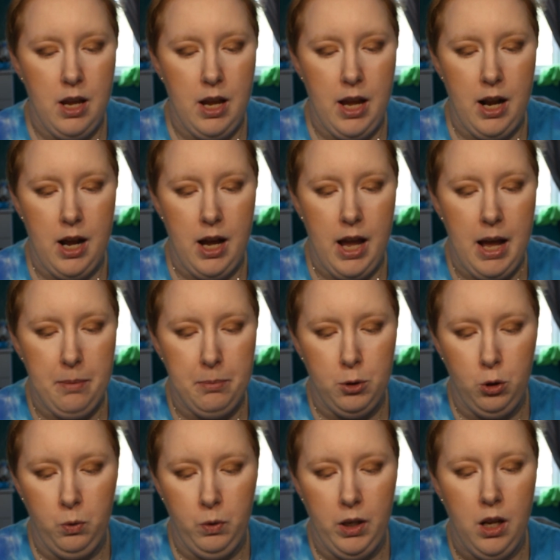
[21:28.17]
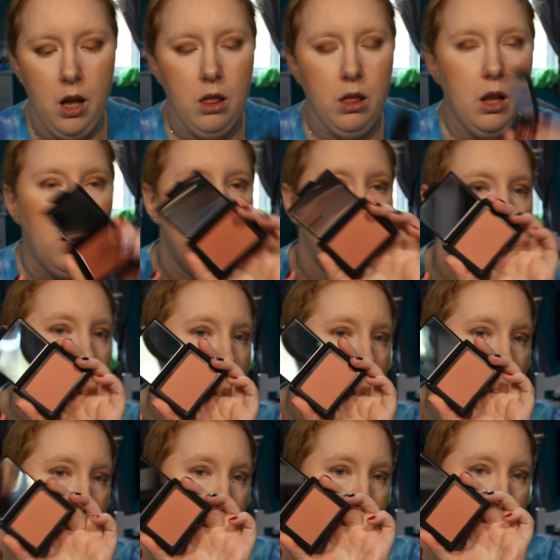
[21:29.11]
And I absolutely love
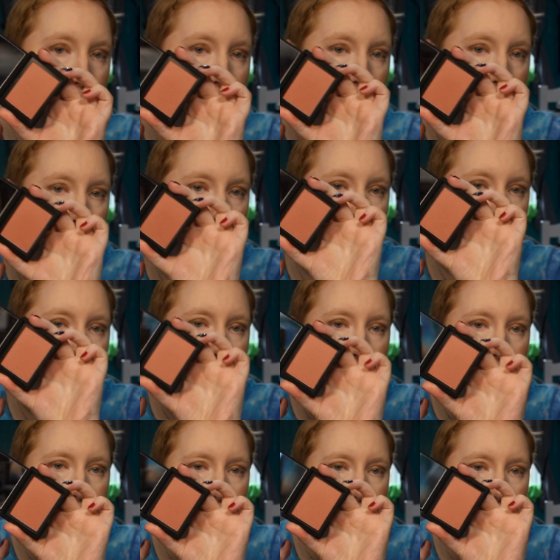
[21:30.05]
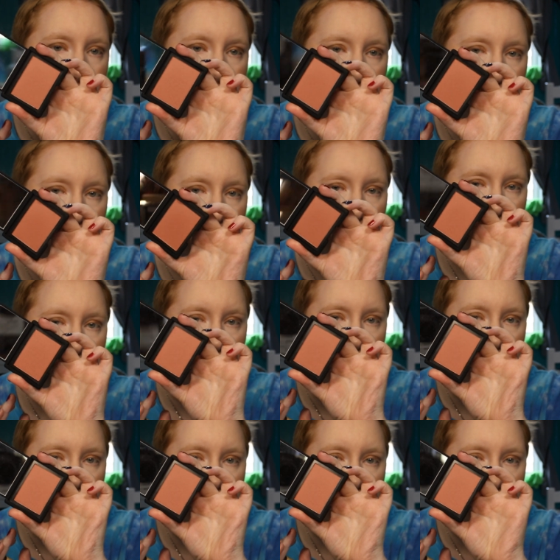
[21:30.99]
the tone of this. It's like a
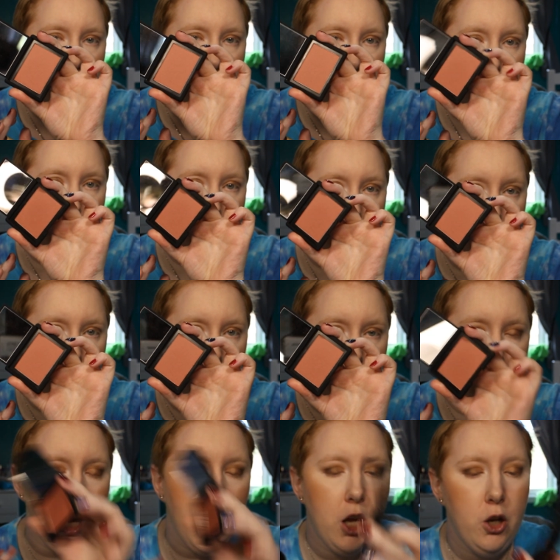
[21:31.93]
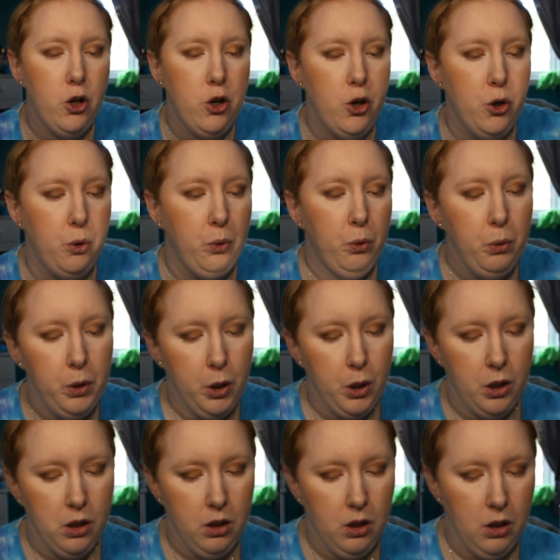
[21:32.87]
dark berry nude.
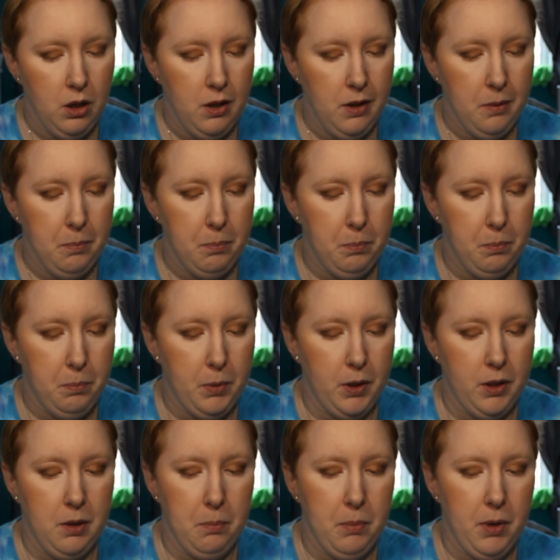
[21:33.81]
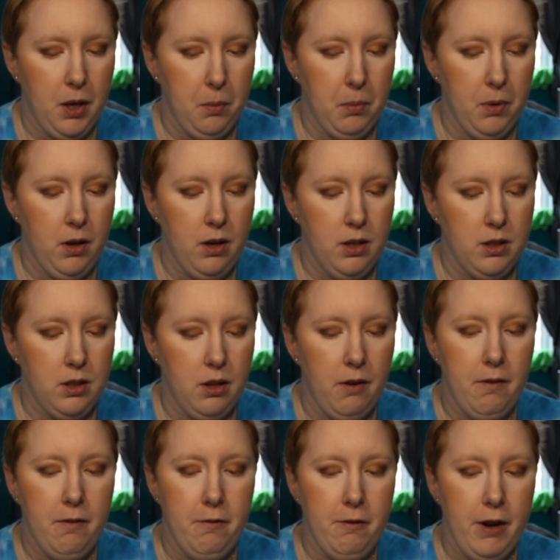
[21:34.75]
But the pigment is
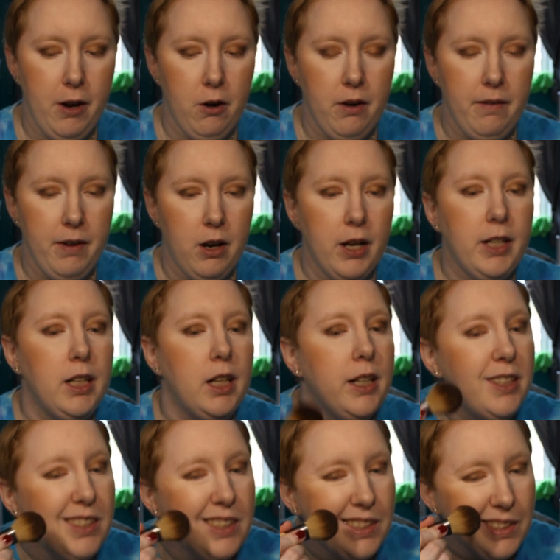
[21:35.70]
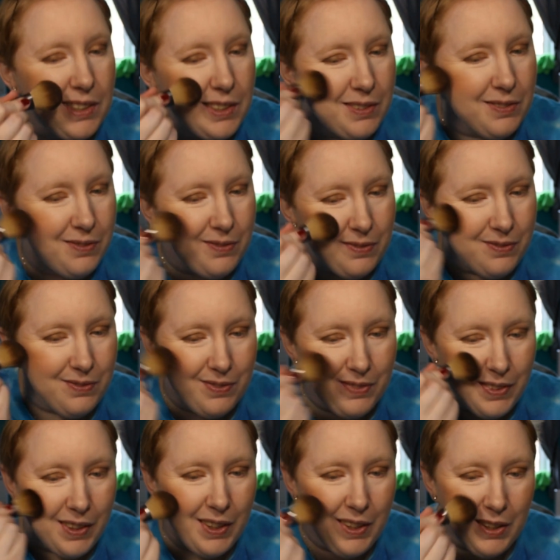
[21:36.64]
very, very nice.
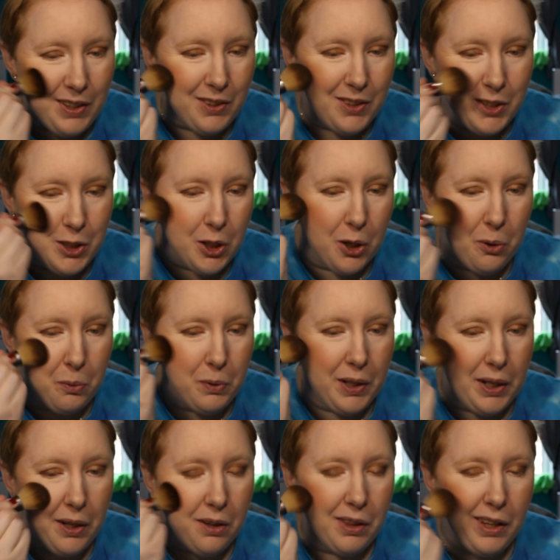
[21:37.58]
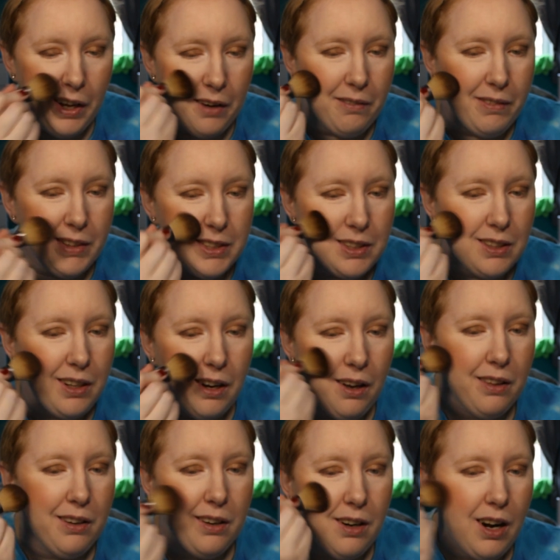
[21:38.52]
You don't need a lot of this
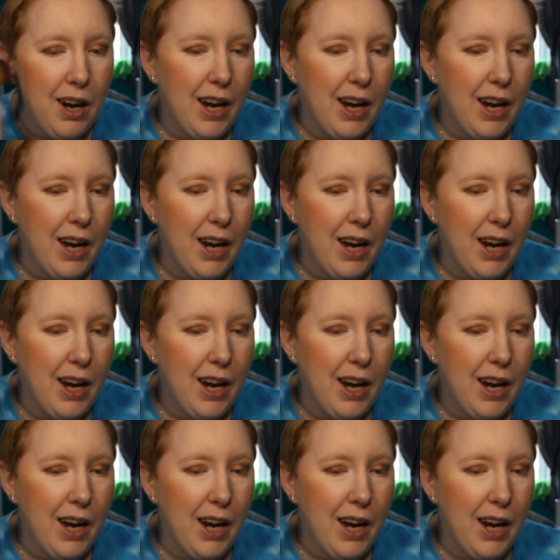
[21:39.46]
color.